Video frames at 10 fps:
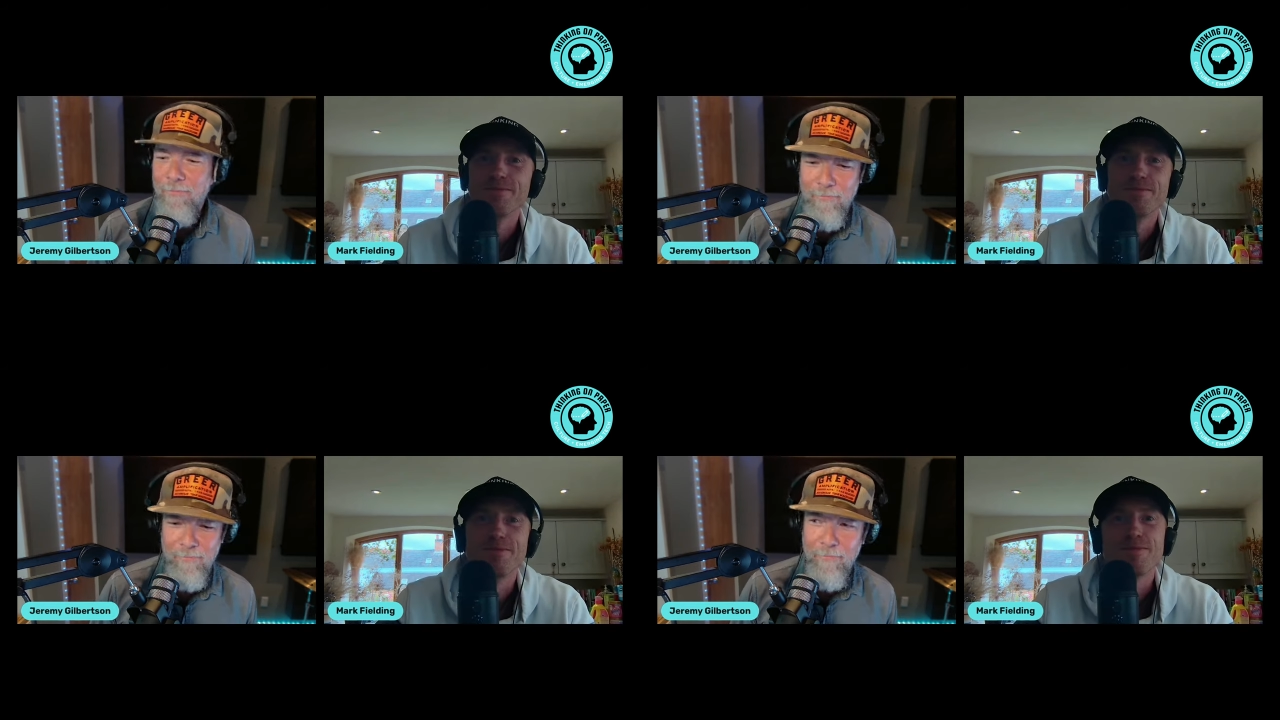
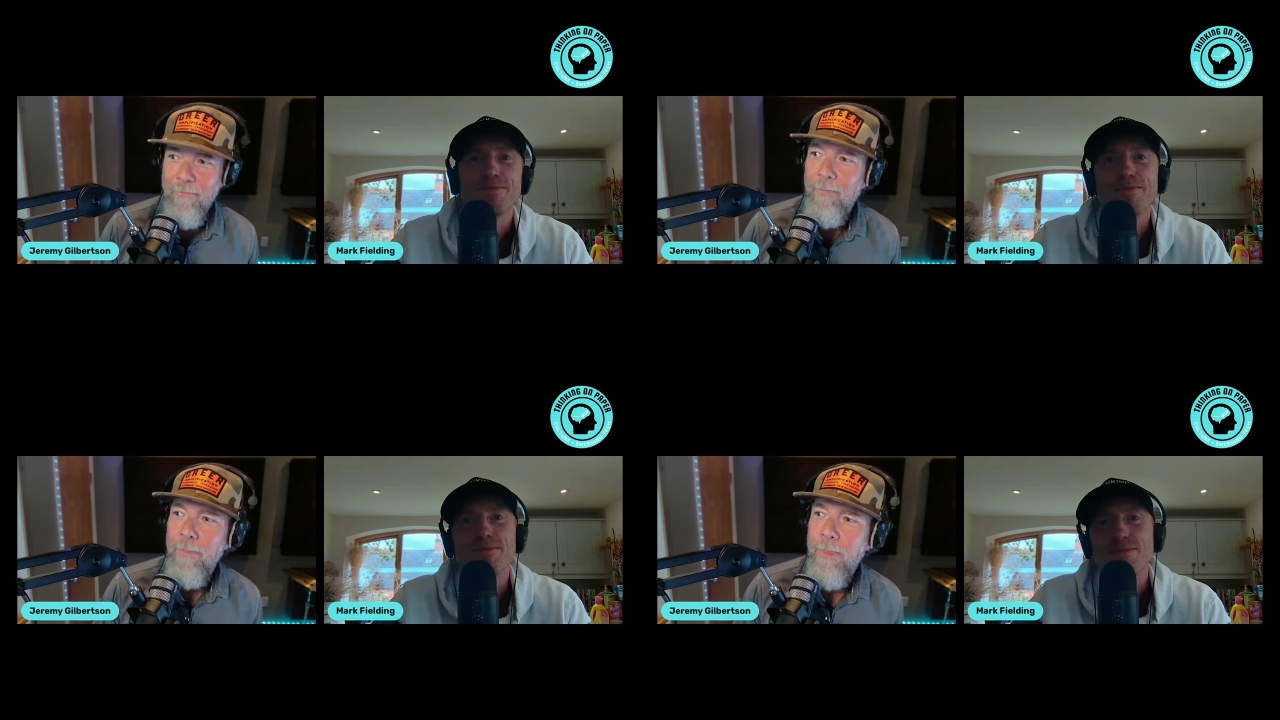
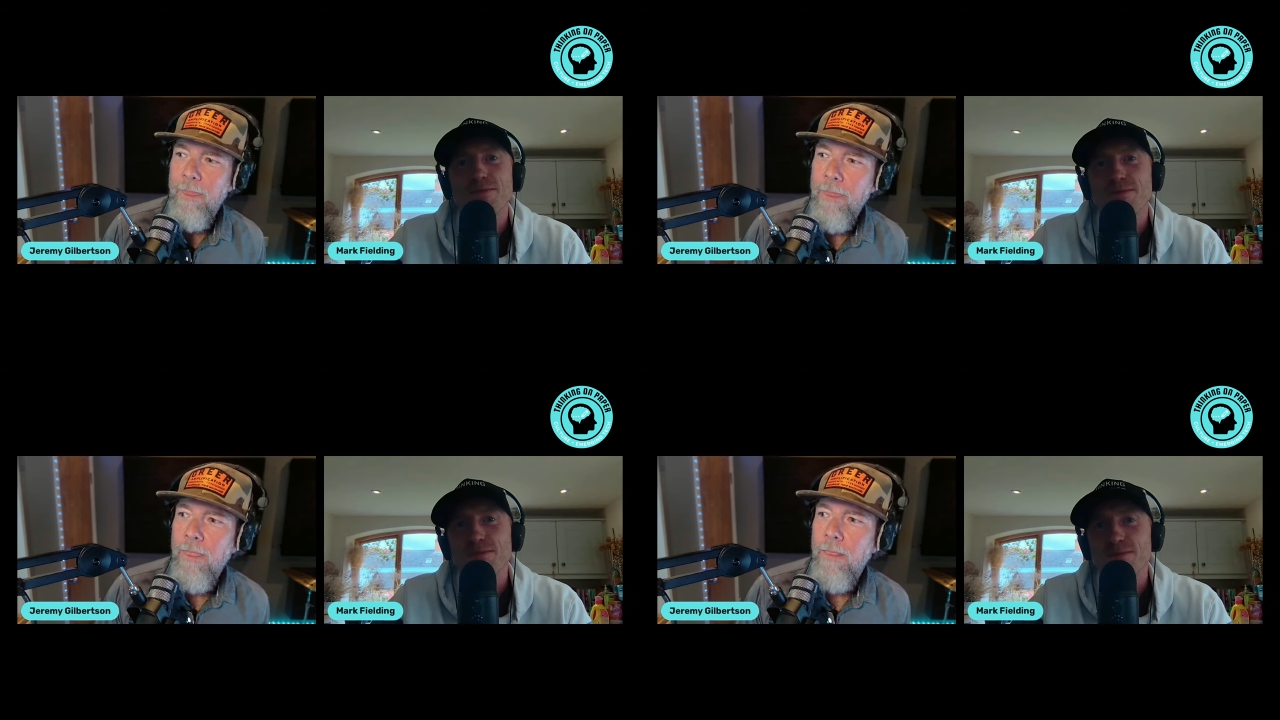
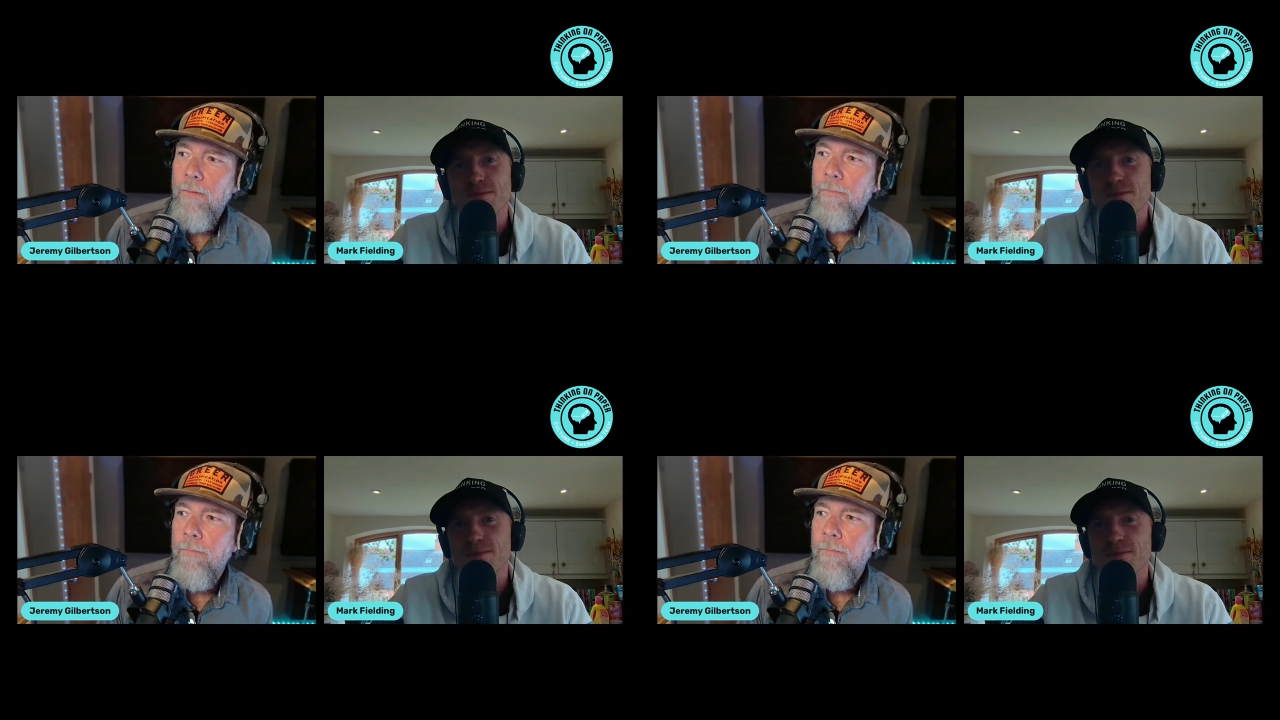
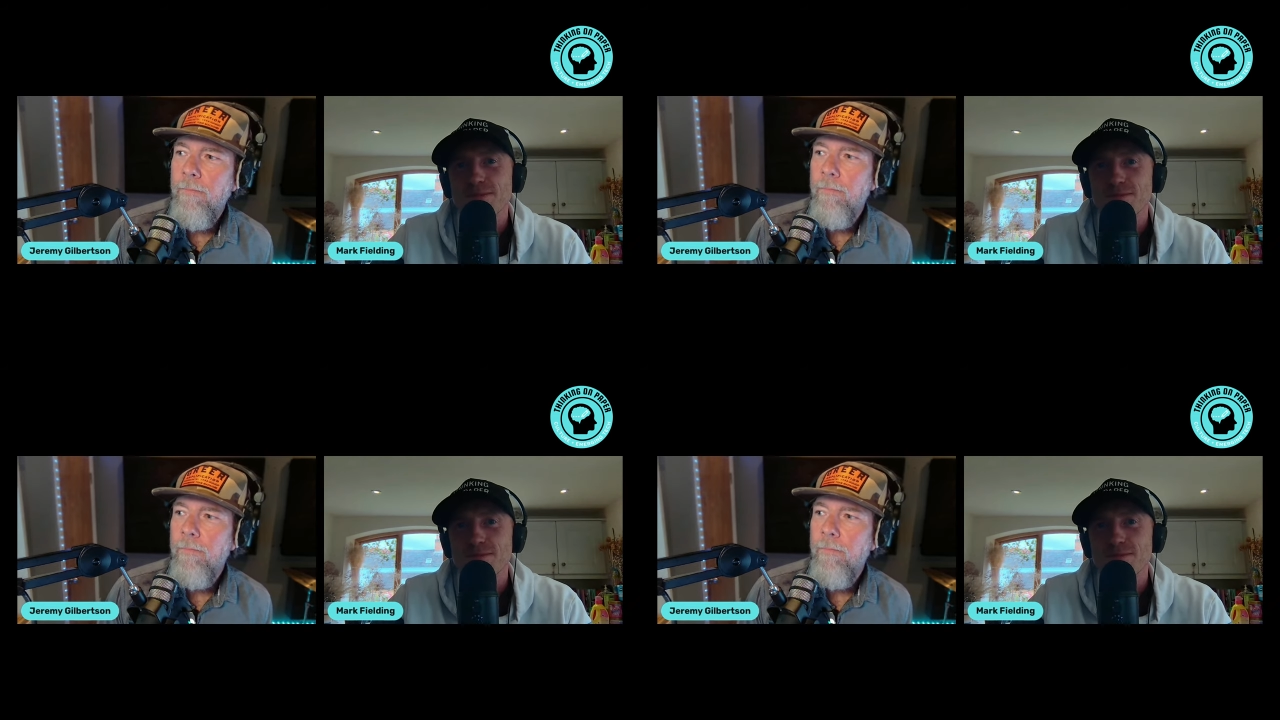Nobody speaks.